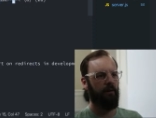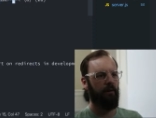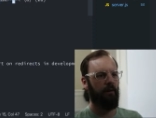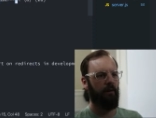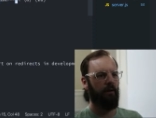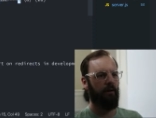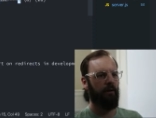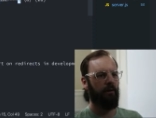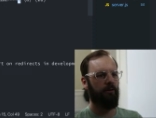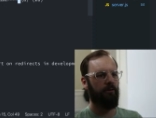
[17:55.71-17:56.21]

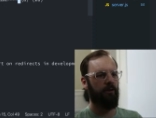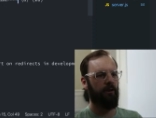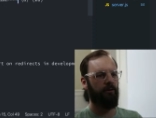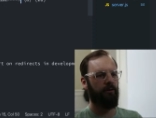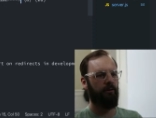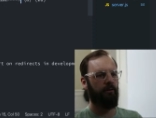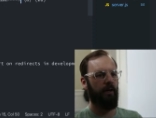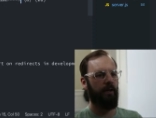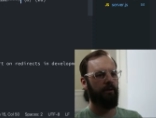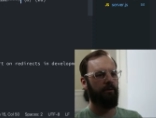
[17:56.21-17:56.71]
And then sends
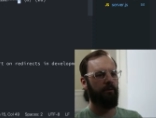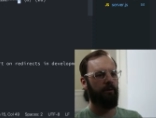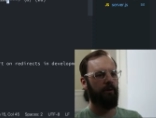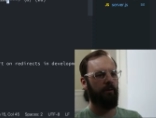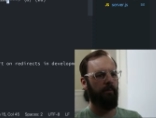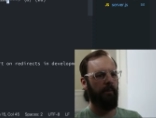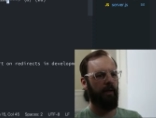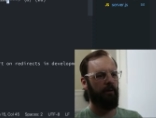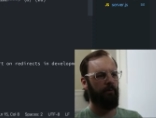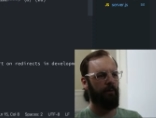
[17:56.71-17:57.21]
it right to
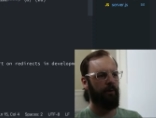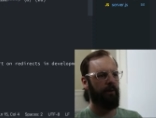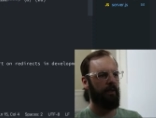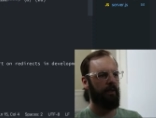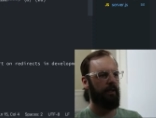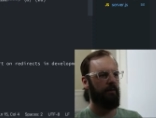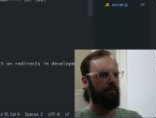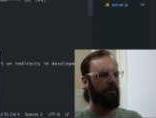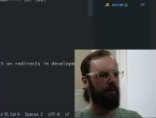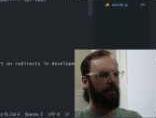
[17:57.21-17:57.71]
them. And we
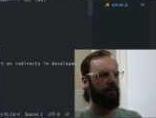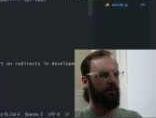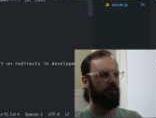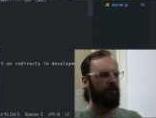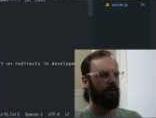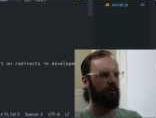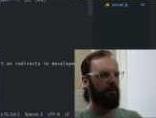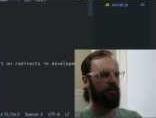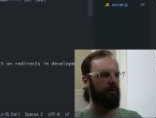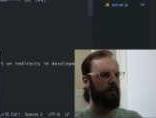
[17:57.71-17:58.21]
leave this
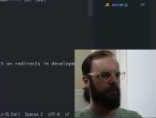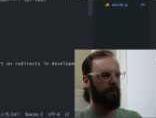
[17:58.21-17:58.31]
server,